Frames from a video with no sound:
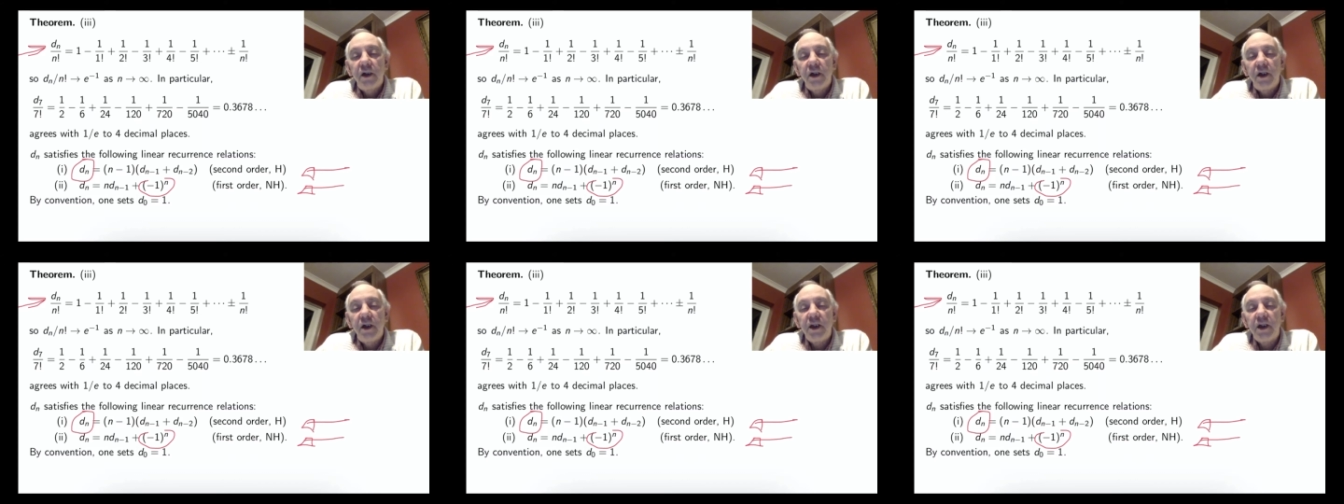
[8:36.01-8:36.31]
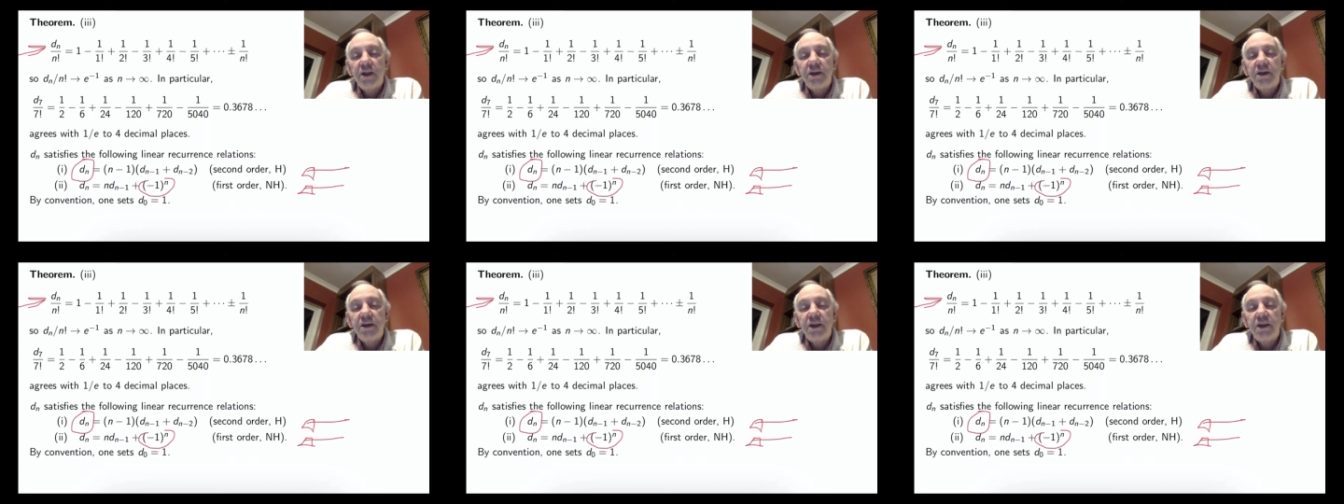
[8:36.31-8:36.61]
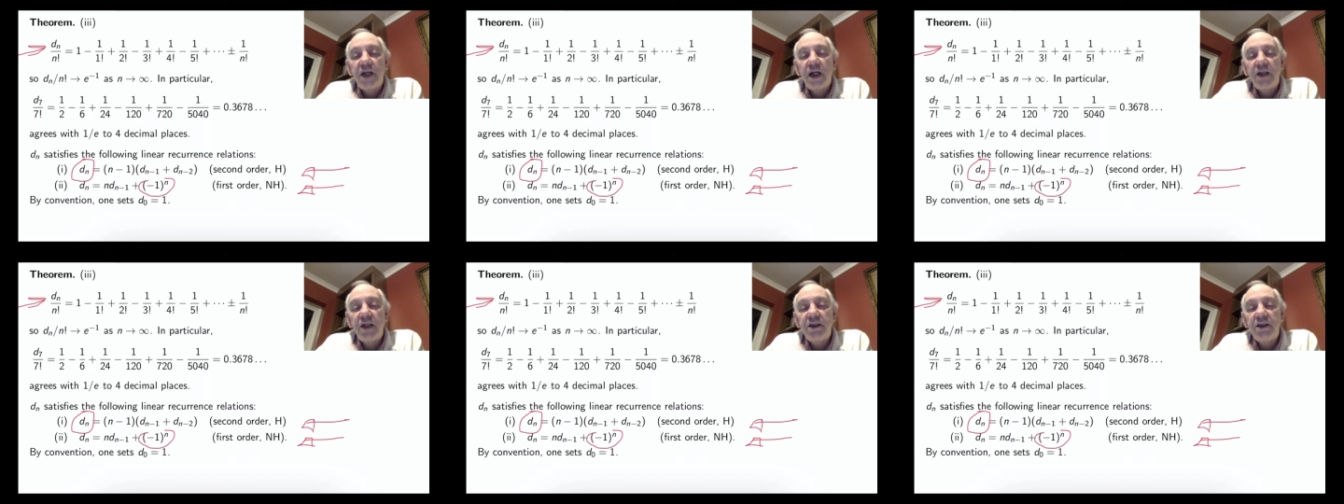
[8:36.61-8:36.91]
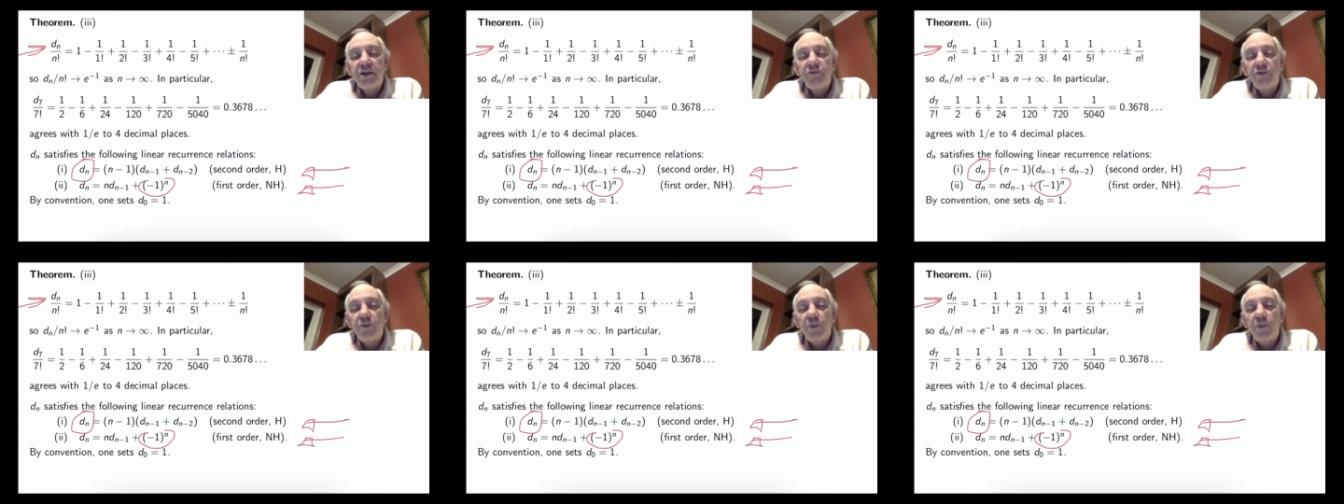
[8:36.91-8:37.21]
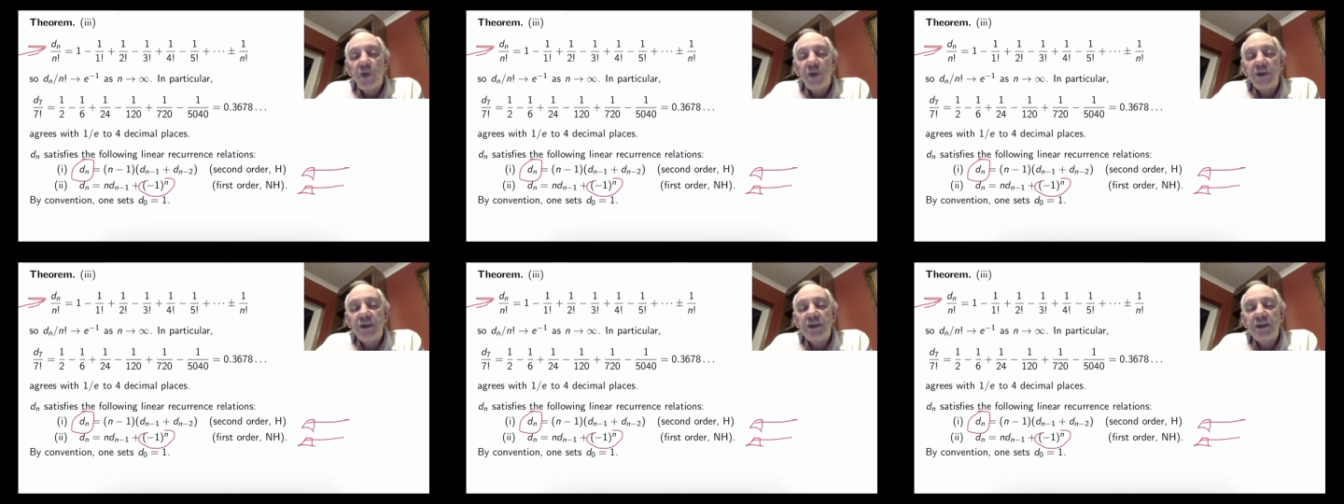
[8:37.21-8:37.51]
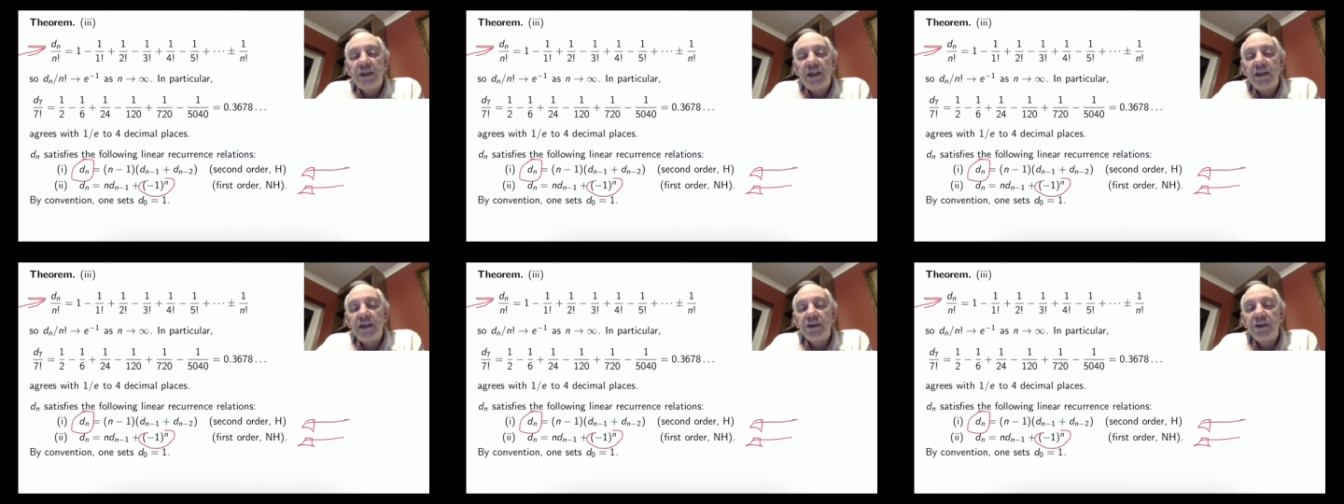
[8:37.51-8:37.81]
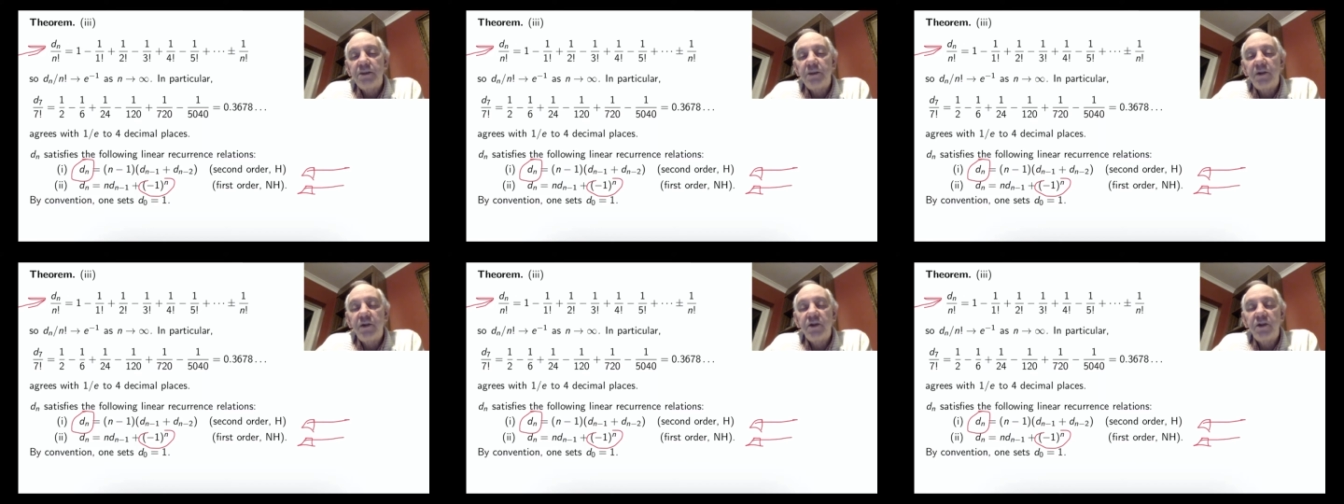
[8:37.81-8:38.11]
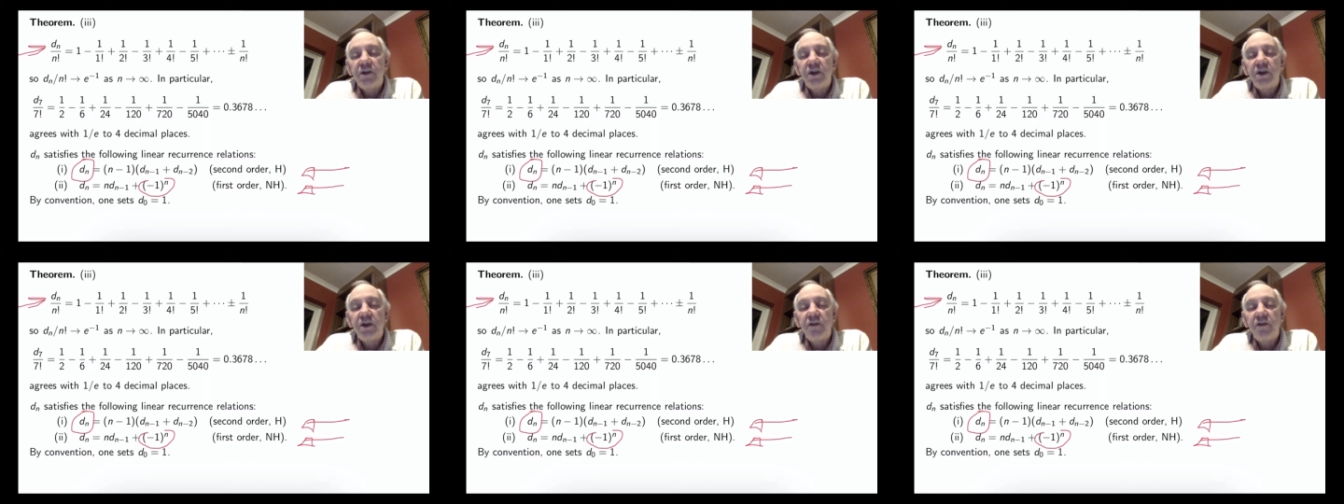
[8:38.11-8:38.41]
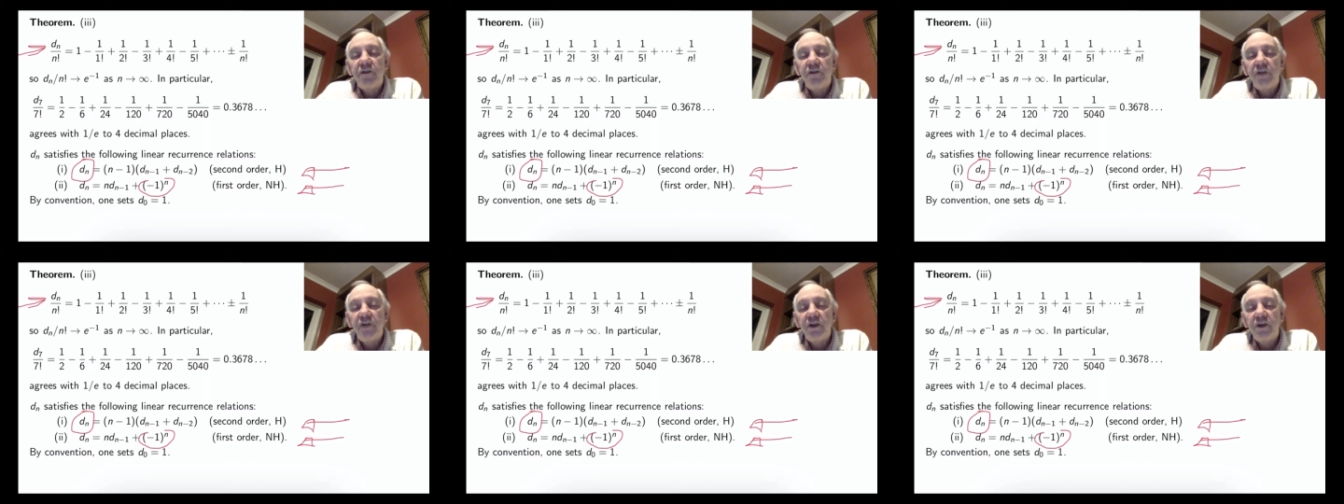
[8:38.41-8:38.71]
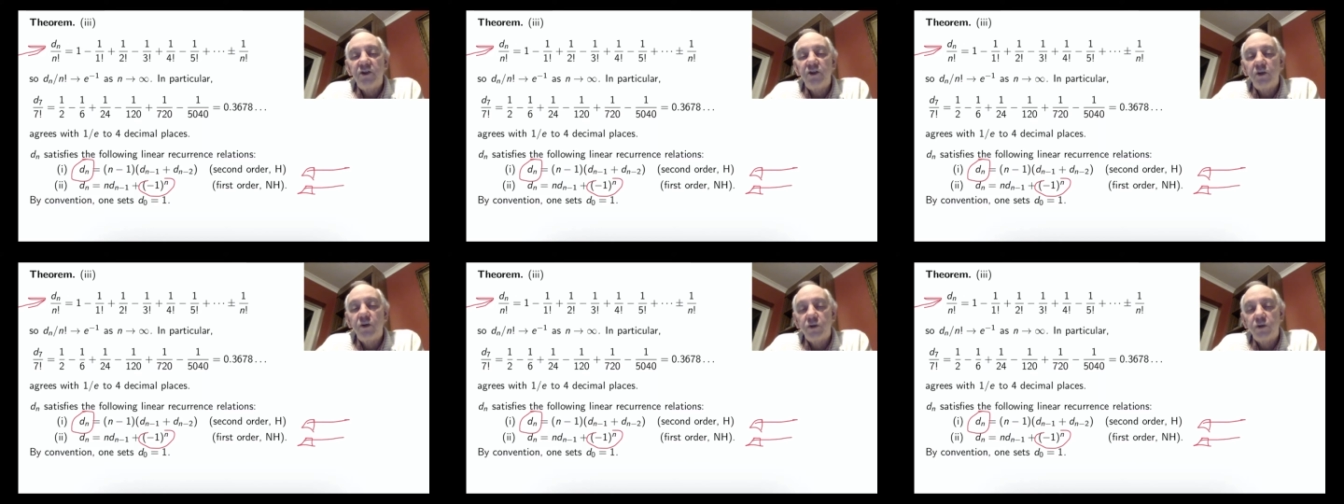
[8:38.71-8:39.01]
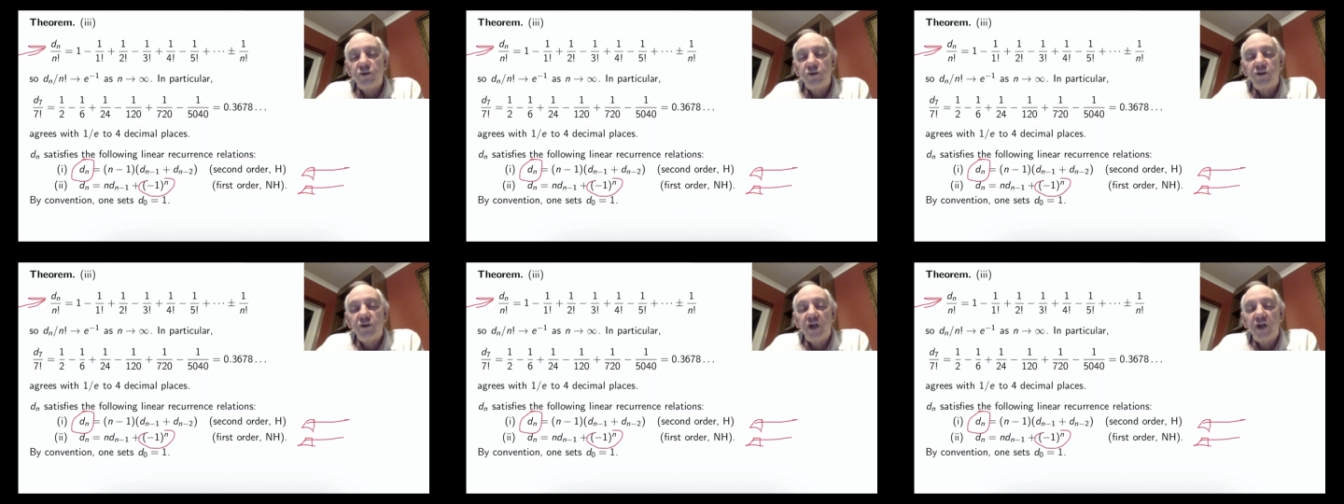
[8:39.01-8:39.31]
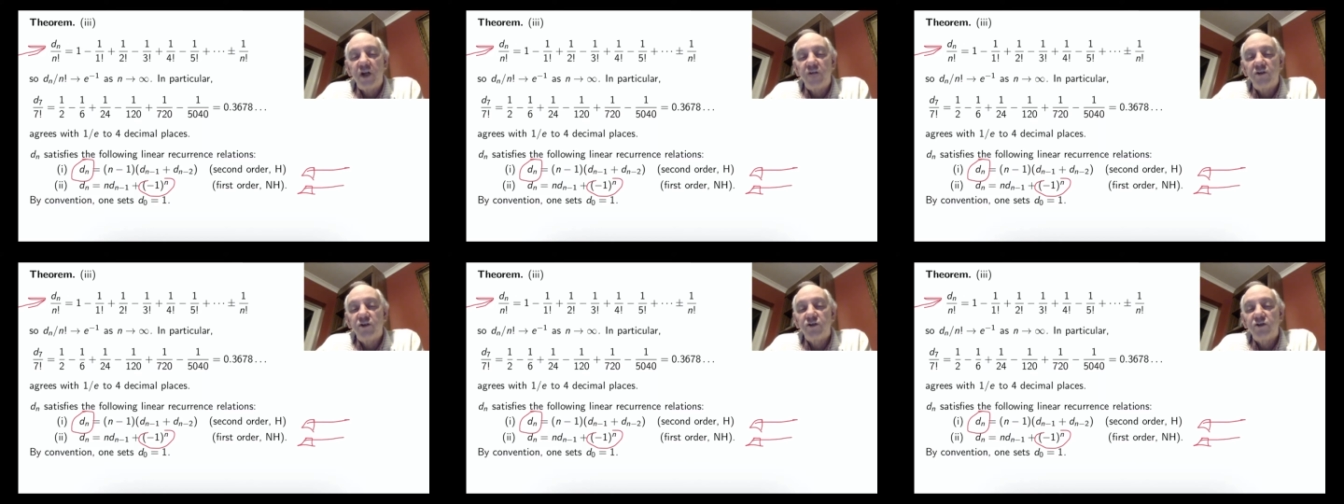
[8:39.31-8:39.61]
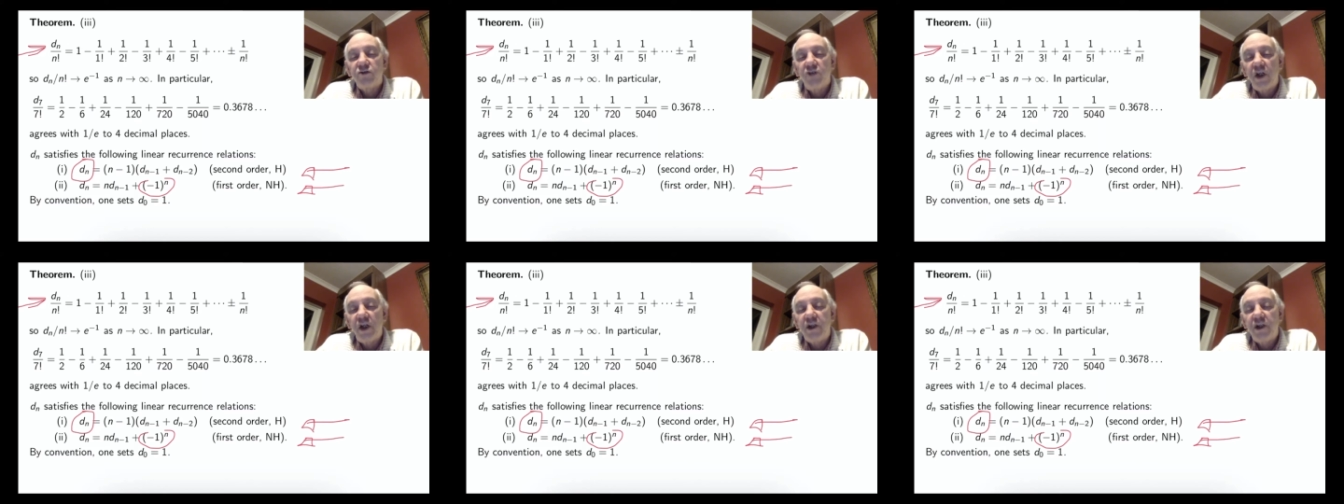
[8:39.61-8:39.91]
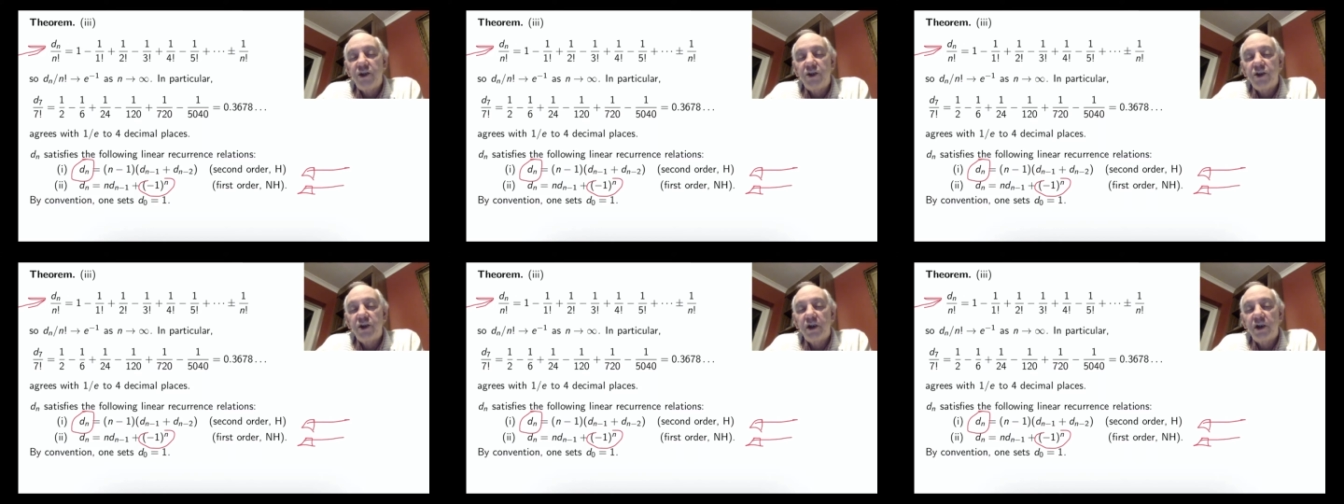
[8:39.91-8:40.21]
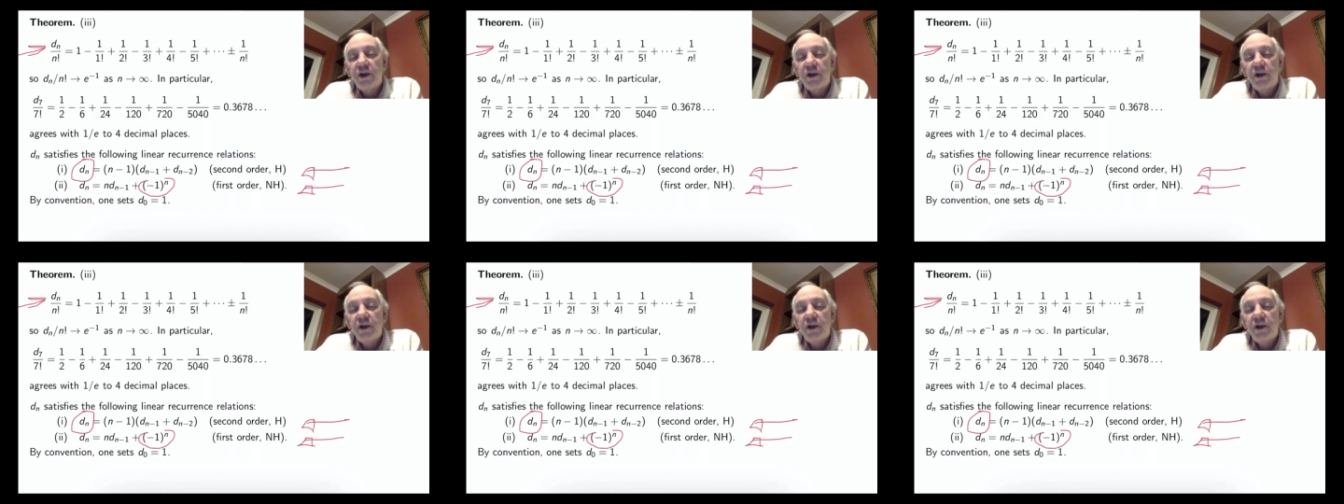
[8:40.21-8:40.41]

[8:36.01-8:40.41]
it's nicer in one sense because it's a 1st order recurrence relation.